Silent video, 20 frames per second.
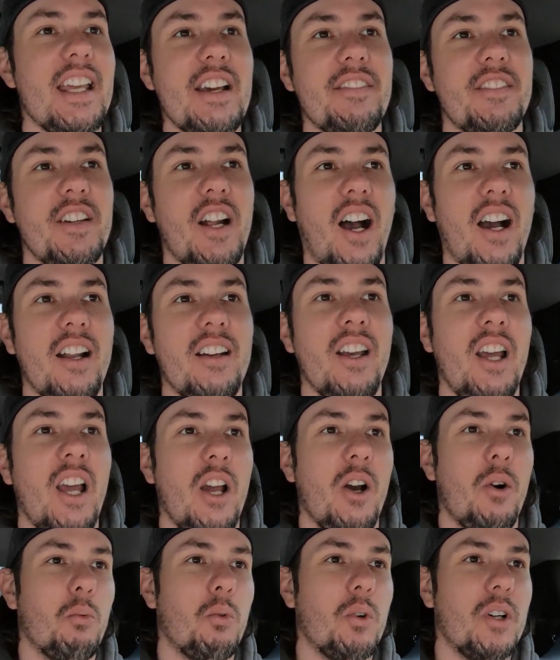If not,
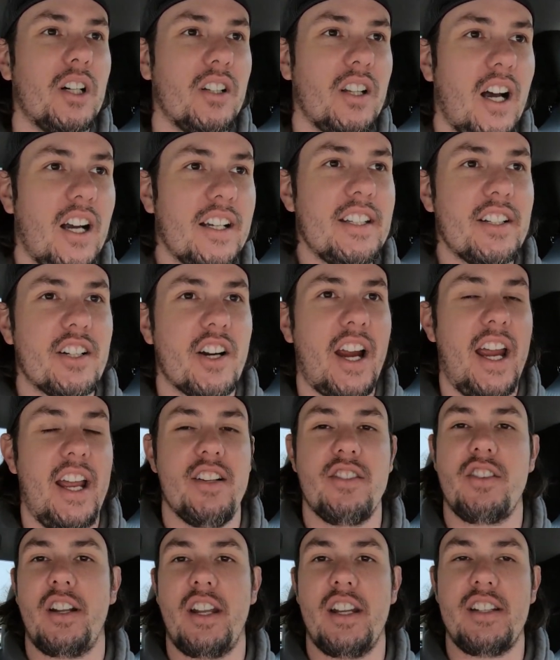we'll get our
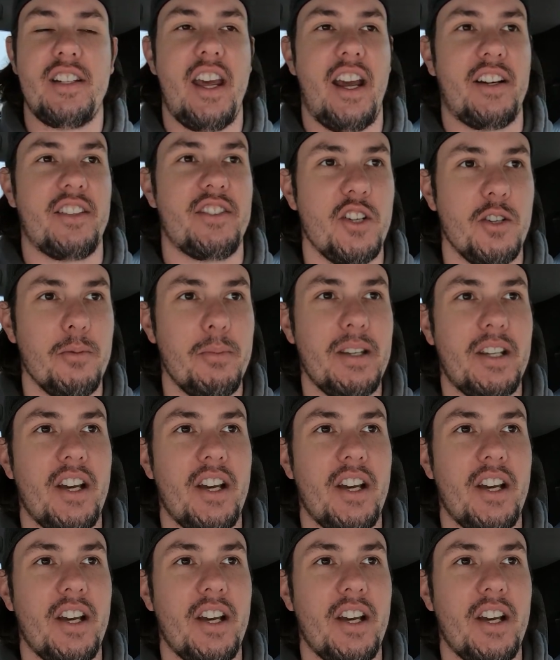hands on a Tech 2,